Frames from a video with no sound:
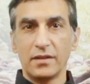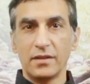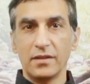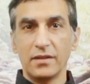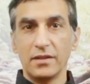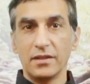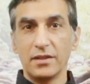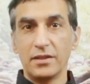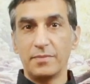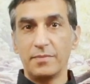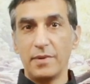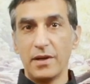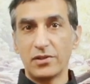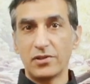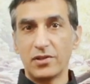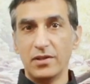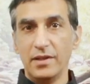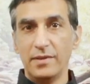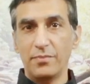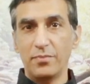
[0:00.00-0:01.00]

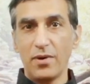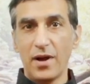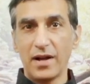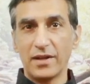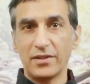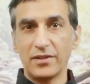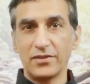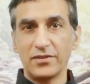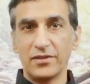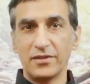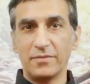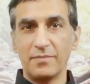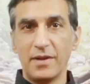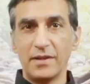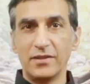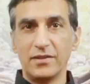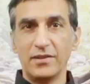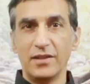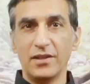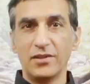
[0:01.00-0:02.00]
Especially practice this
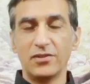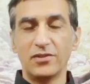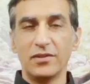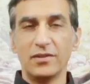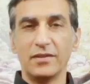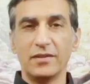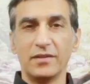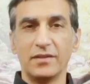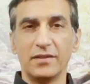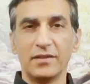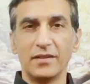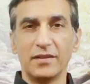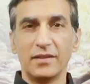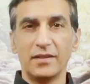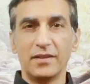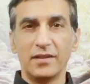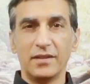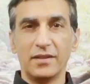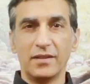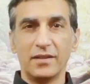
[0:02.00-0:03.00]
meditation
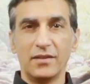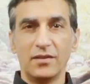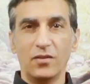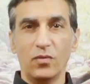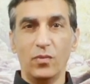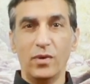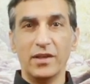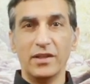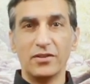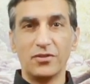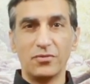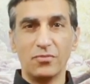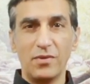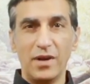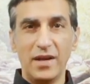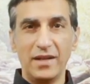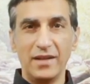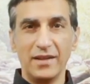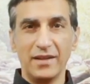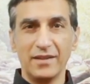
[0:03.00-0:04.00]
when it's
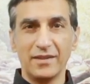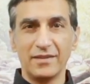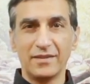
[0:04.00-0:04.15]
raining.